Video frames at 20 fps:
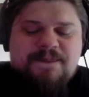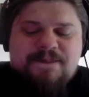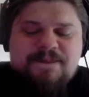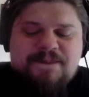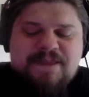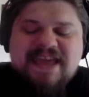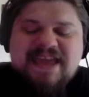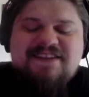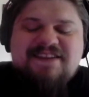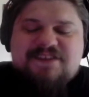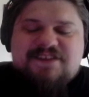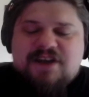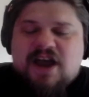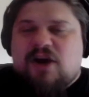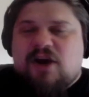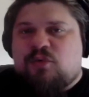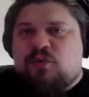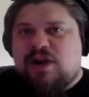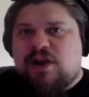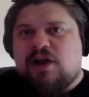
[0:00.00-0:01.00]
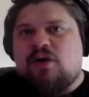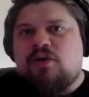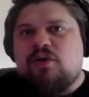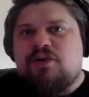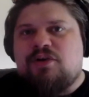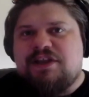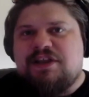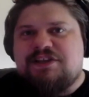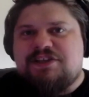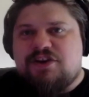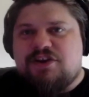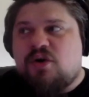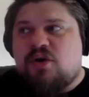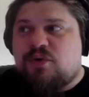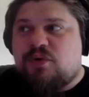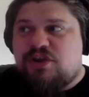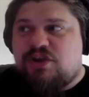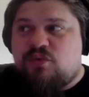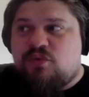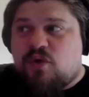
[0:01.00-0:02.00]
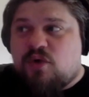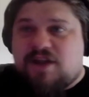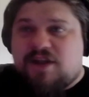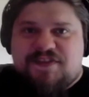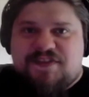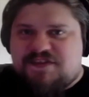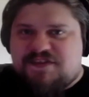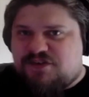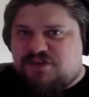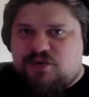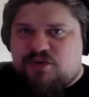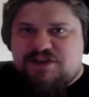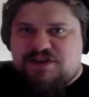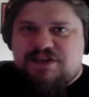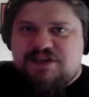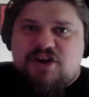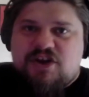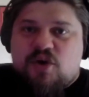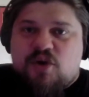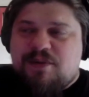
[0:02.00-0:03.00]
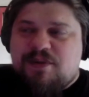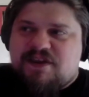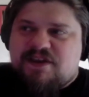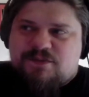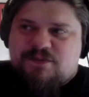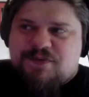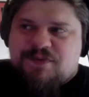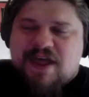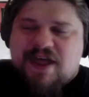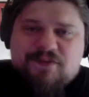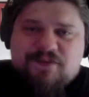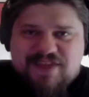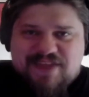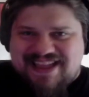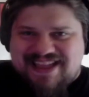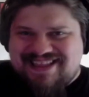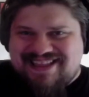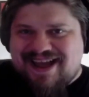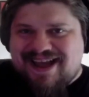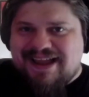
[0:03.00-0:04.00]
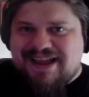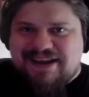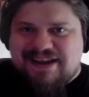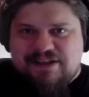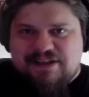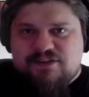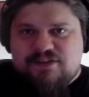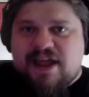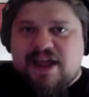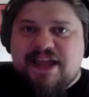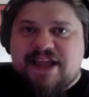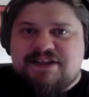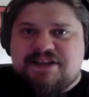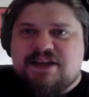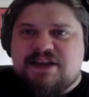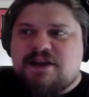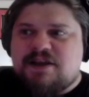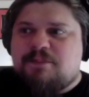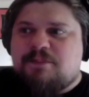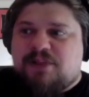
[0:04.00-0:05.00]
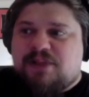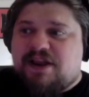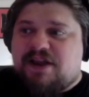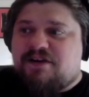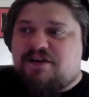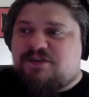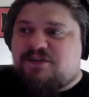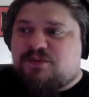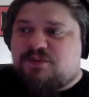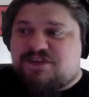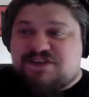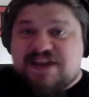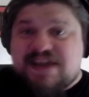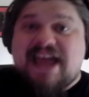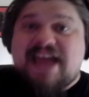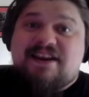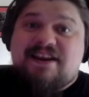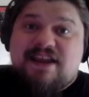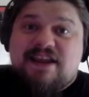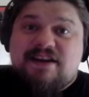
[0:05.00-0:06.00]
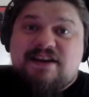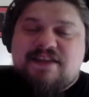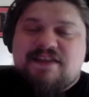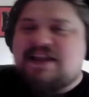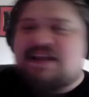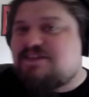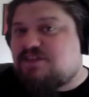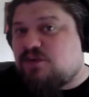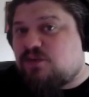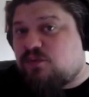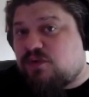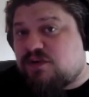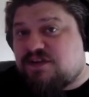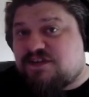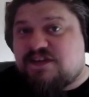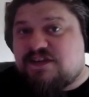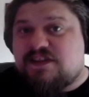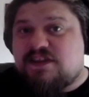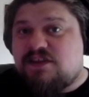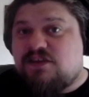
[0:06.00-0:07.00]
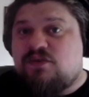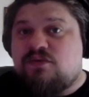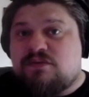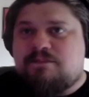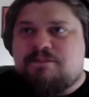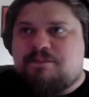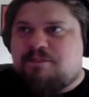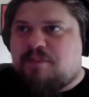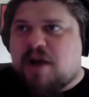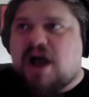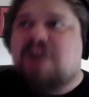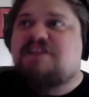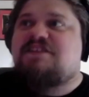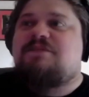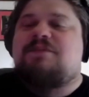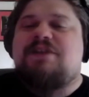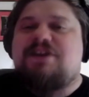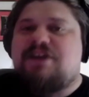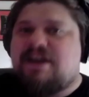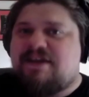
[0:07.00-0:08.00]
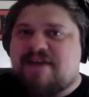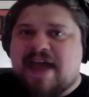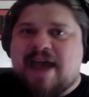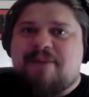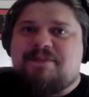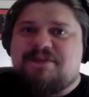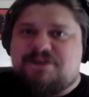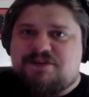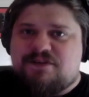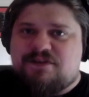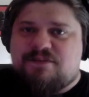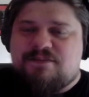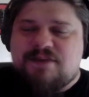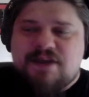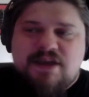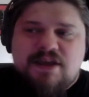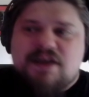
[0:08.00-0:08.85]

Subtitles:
It is not railroading to know where you want the story to go, because without that guiding light, players will stagnate, and that's the worst thing that you possibly could have happened to them.